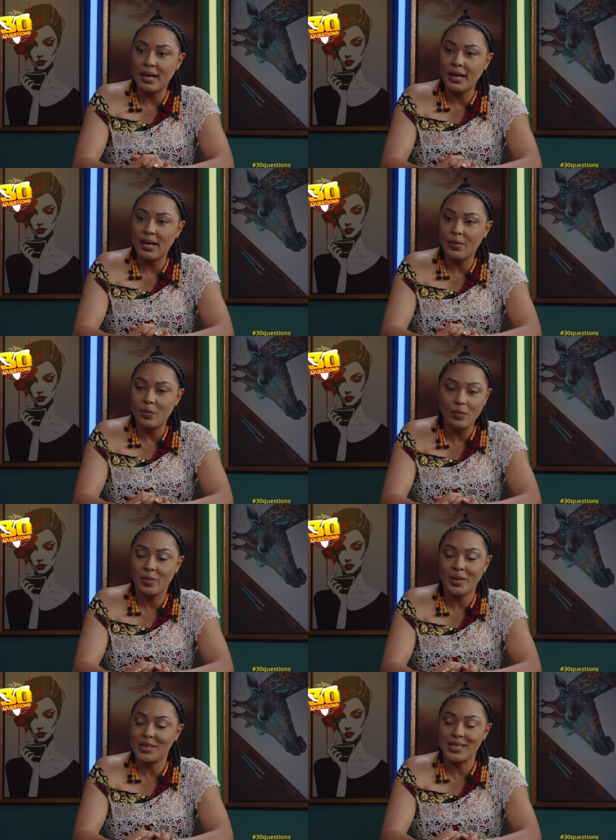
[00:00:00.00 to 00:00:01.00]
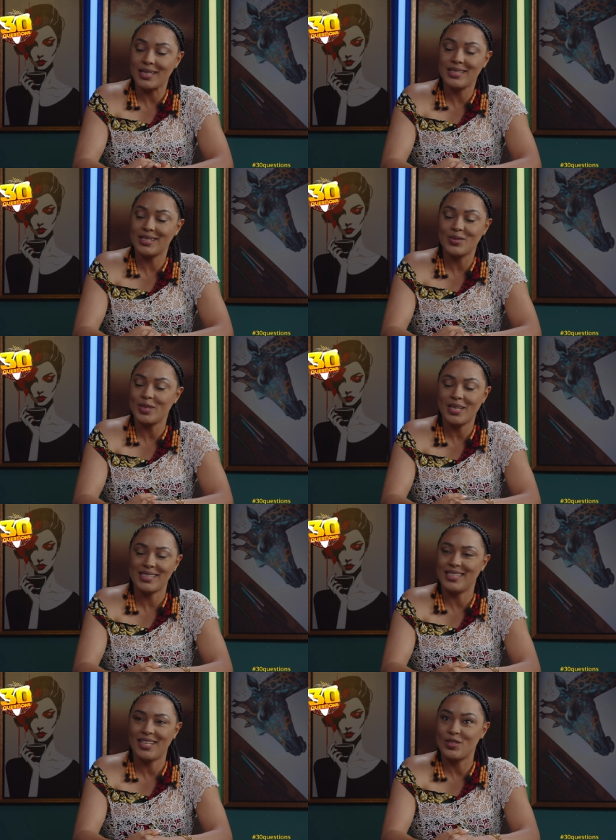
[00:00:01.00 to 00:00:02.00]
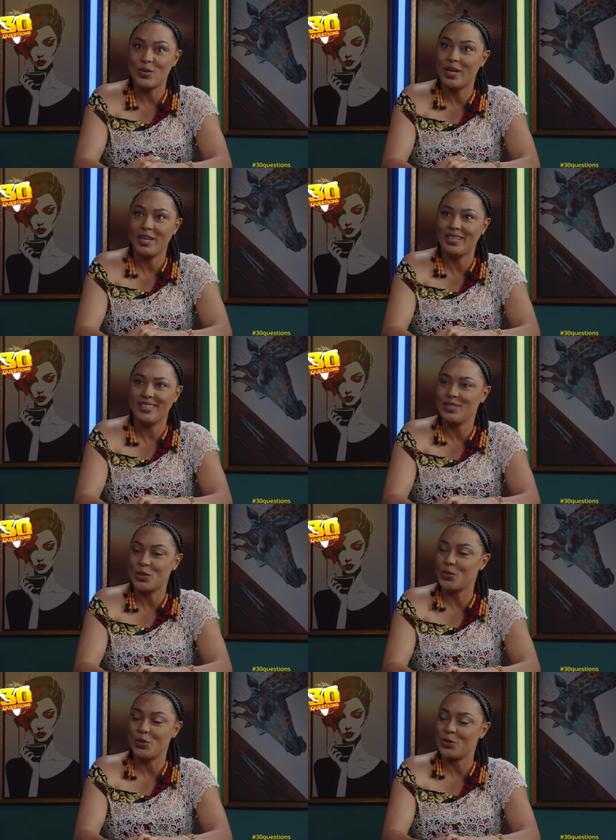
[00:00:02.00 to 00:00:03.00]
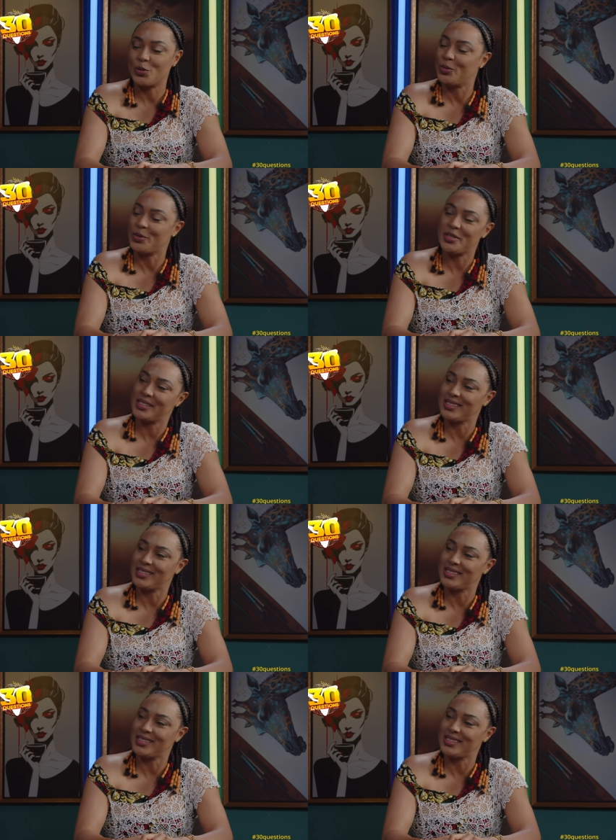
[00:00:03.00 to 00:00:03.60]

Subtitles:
I'm excited when I see that you're a spiritual person.